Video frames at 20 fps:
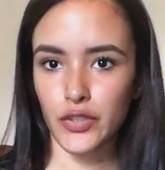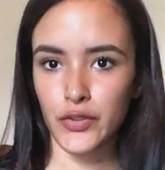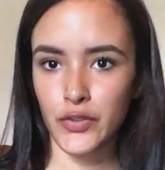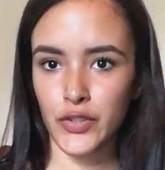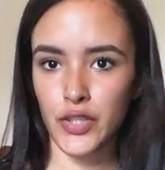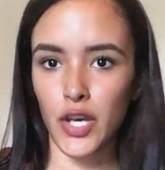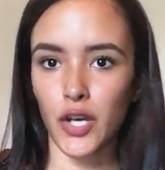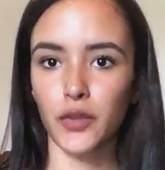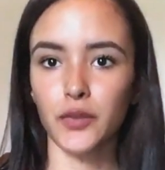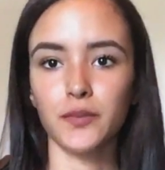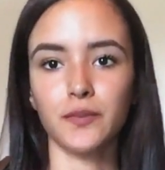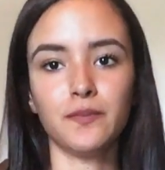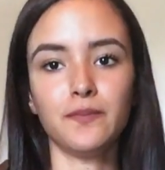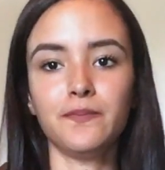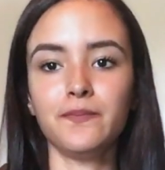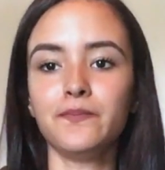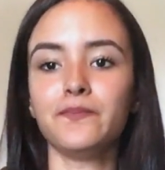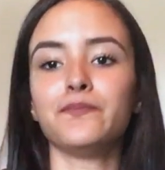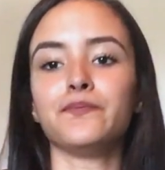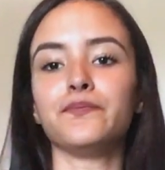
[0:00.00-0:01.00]
So
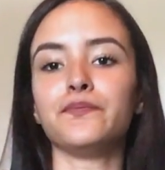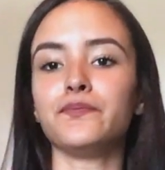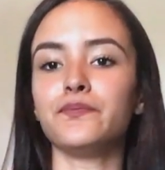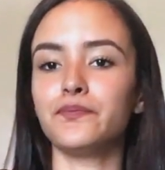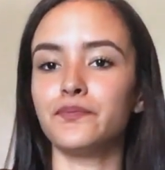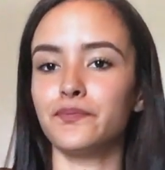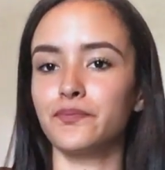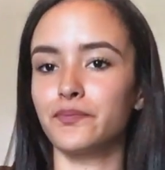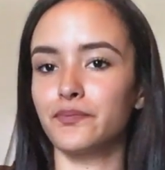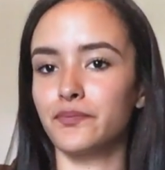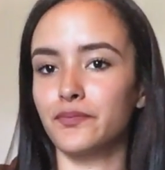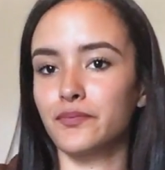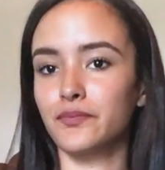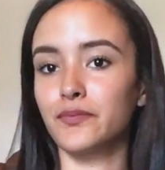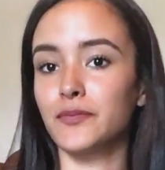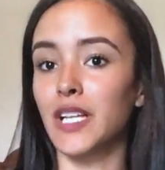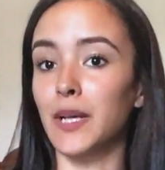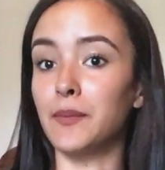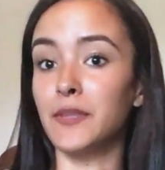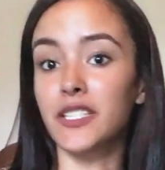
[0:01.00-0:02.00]

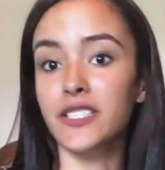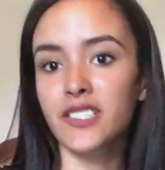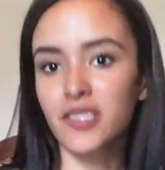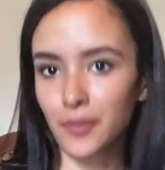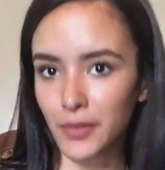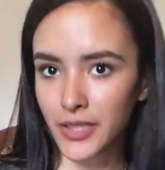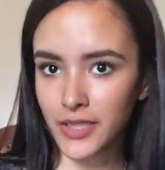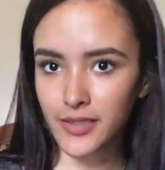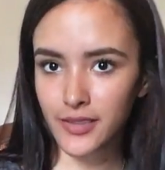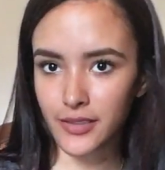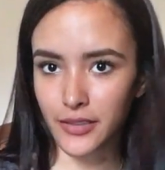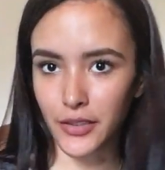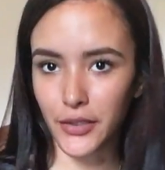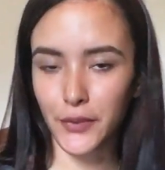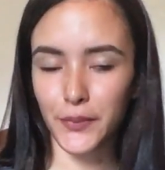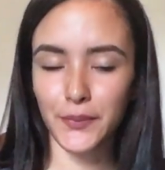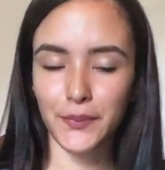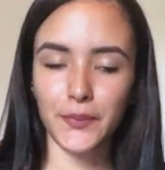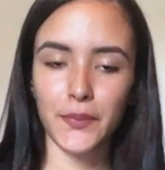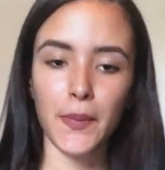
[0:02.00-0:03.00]
let me explain to you.
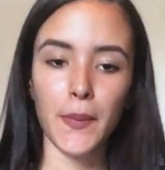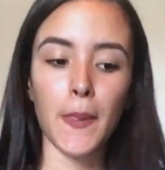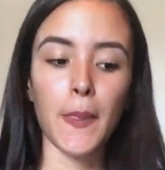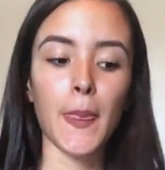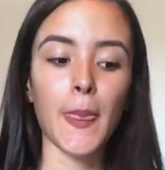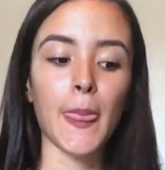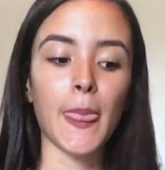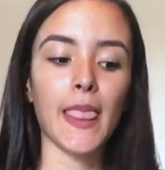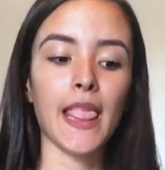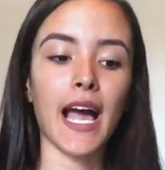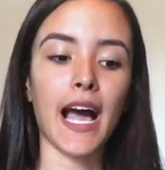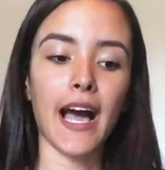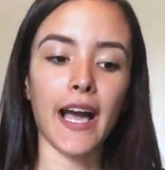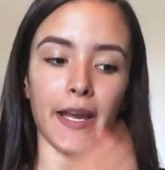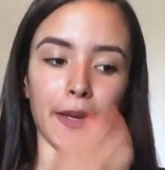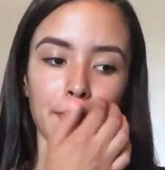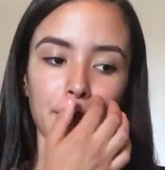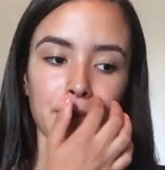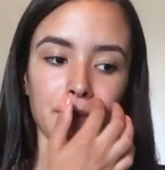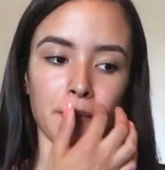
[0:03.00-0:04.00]

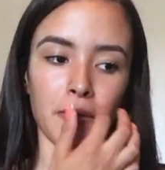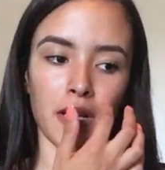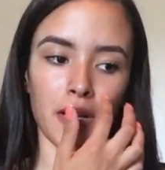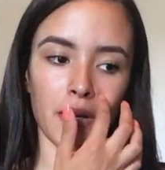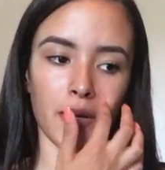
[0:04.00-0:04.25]
I'm